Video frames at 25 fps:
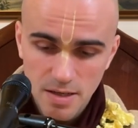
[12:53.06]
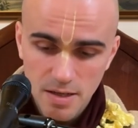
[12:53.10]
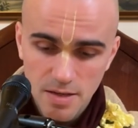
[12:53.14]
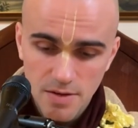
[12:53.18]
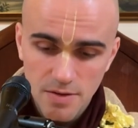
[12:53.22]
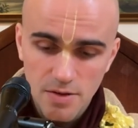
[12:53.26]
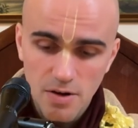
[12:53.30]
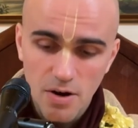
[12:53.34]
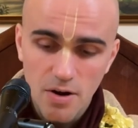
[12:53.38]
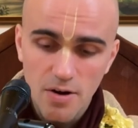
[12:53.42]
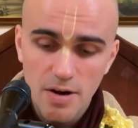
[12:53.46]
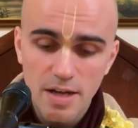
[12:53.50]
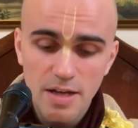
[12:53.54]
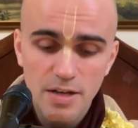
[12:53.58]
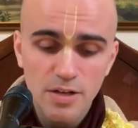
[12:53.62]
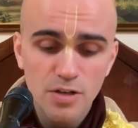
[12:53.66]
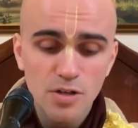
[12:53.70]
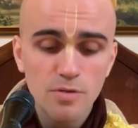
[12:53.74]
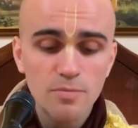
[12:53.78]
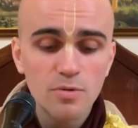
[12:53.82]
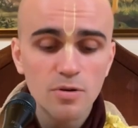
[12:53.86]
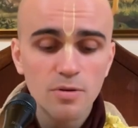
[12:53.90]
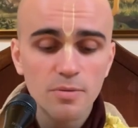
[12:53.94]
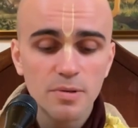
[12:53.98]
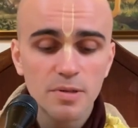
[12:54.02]
There are
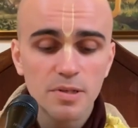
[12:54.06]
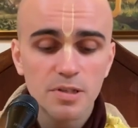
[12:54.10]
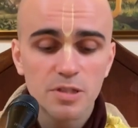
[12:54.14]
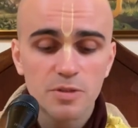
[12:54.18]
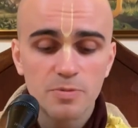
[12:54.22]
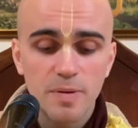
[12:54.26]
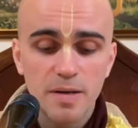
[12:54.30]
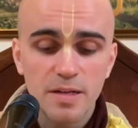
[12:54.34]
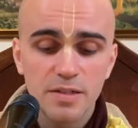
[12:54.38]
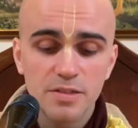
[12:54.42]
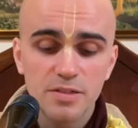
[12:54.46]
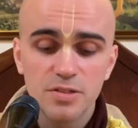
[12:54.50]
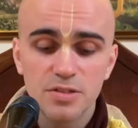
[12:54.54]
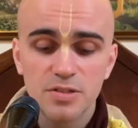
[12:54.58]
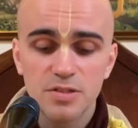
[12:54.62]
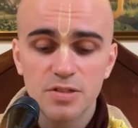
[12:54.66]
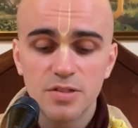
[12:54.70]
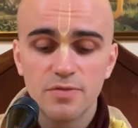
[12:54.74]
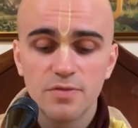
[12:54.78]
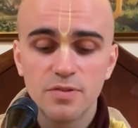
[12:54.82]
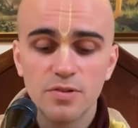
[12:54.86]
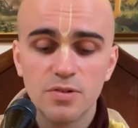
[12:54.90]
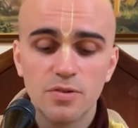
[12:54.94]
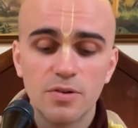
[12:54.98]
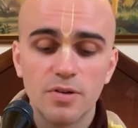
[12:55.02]
innumerable expansions of
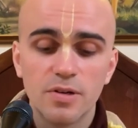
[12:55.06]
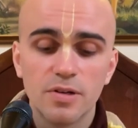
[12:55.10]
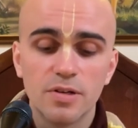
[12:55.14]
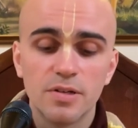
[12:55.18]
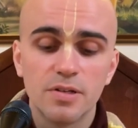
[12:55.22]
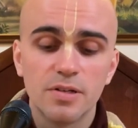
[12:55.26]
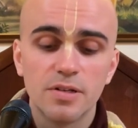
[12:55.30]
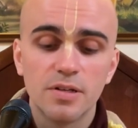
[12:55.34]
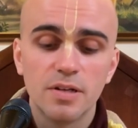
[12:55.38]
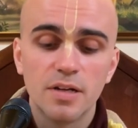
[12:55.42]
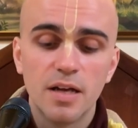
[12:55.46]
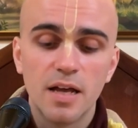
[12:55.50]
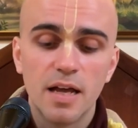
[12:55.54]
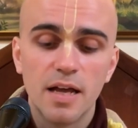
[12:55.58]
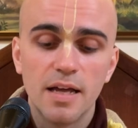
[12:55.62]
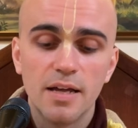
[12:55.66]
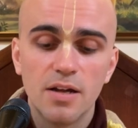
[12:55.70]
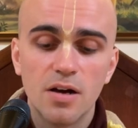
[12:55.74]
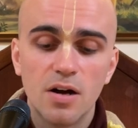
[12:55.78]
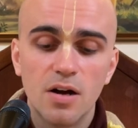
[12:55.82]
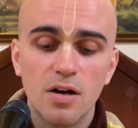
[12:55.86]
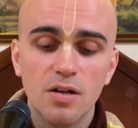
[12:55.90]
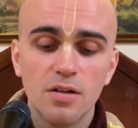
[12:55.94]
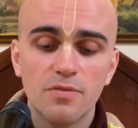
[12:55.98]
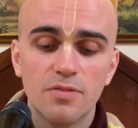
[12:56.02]
the Lord, and
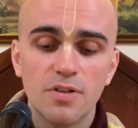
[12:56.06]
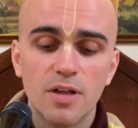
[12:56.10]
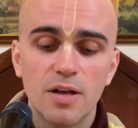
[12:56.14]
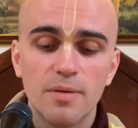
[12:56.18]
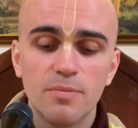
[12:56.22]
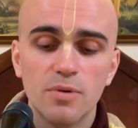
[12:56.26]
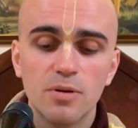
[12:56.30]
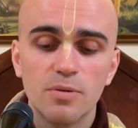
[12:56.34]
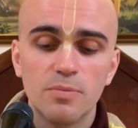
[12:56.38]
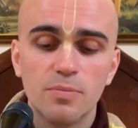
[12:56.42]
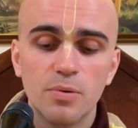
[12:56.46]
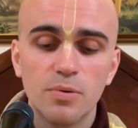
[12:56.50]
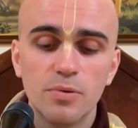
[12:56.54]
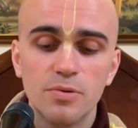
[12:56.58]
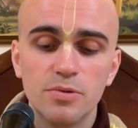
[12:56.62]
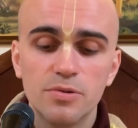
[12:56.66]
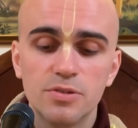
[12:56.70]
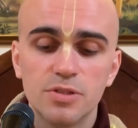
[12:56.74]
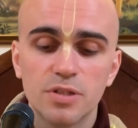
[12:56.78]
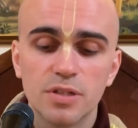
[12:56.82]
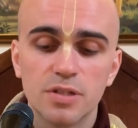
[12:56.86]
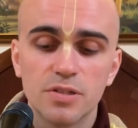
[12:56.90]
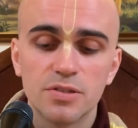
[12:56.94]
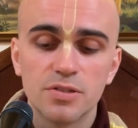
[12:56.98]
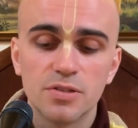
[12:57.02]
all of them are
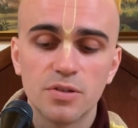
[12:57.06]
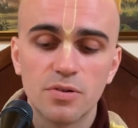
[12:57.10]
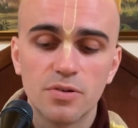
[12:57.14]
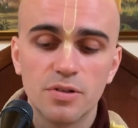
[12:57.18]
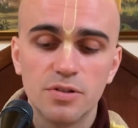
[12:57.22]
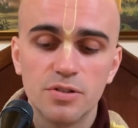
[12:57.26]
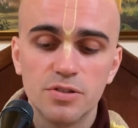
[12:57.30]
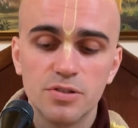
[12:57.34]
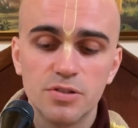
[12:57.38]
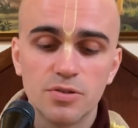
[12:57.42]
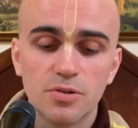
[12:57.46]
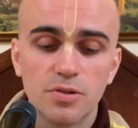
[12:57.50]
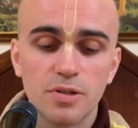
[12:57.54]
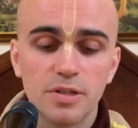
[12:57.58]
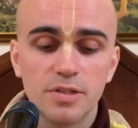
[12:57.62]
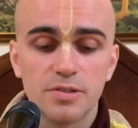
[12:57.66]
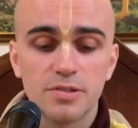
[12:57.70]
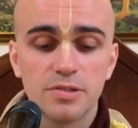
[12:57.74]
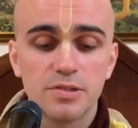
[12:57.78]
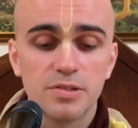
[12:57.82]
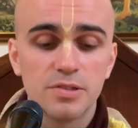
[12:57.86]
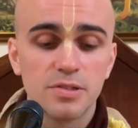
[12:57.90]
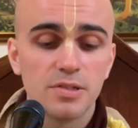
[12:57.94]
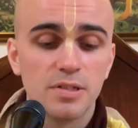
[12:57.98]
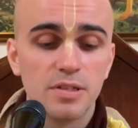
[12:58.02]
Purushas, or
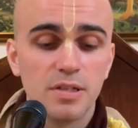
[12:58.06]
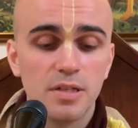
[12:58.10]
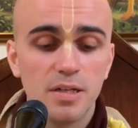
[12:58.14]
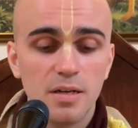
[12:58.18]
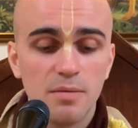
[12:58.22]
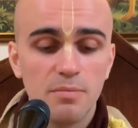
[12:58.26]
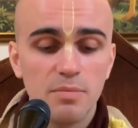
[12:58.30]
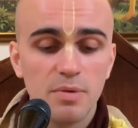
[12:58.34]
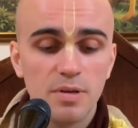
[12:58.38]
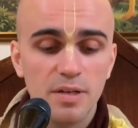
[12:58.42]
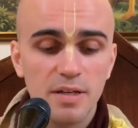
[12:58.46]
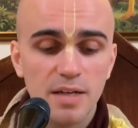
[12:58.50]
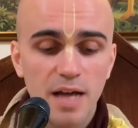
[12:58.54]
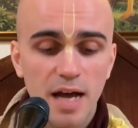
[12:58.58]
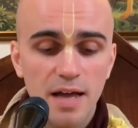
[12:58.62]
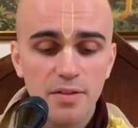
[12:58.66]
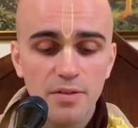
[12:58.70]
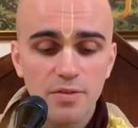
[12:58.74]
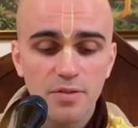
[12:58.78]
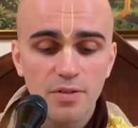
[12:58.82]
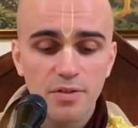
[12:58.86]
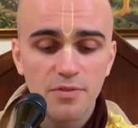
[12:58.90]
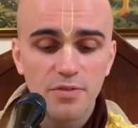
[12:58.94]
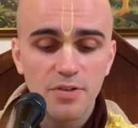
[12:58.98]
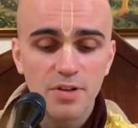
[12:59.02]
enjoyers. But neither
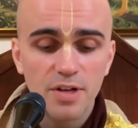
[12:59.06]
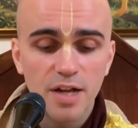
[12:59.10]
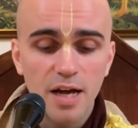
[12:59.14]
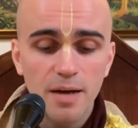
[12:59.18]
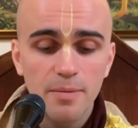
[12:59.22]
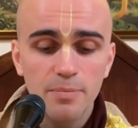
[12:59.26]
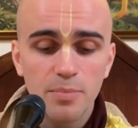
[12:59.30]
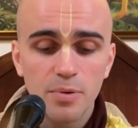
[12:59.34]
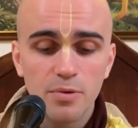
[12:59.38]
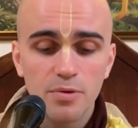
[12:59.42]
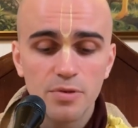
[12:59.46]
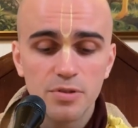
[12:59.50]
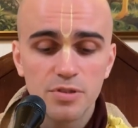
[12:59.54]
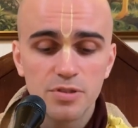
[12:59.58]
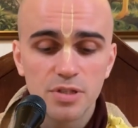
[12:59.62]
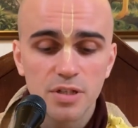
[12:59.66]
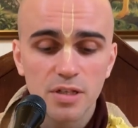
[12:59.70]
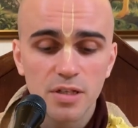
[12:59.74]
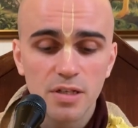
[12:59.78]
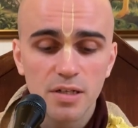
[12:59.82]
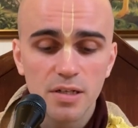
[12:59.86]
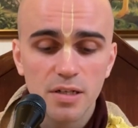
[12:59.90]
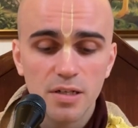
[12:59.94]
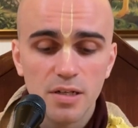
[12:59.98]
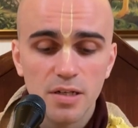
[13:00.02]
the Virat
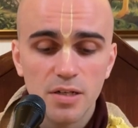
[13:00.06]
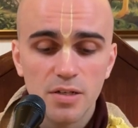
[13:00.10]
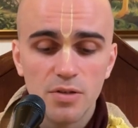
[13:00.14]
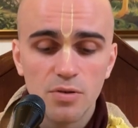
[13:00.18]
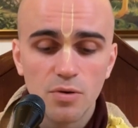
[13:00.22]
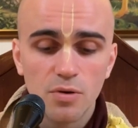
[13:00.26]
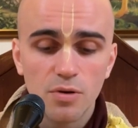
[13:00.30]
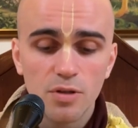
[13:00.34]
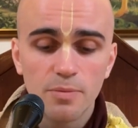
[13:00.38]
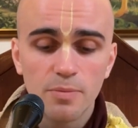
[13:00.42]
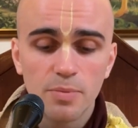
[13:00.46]
Purusha, nor the